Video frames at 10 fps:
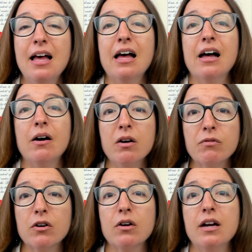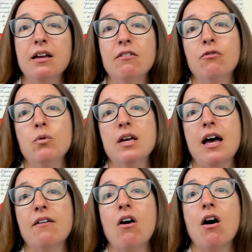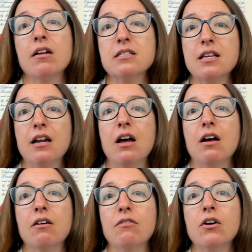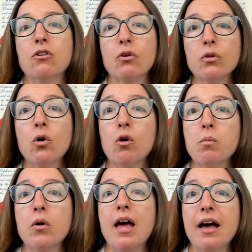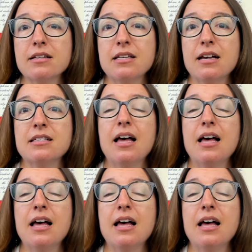However, if we have onset of growth hormone excess